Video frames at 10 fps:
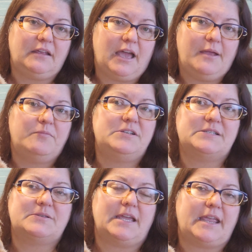I'm
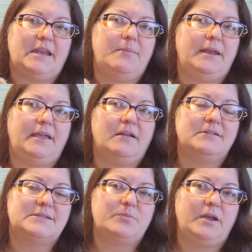just like anybody
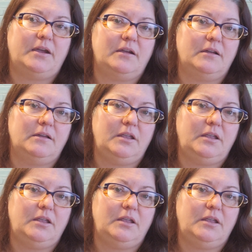else, where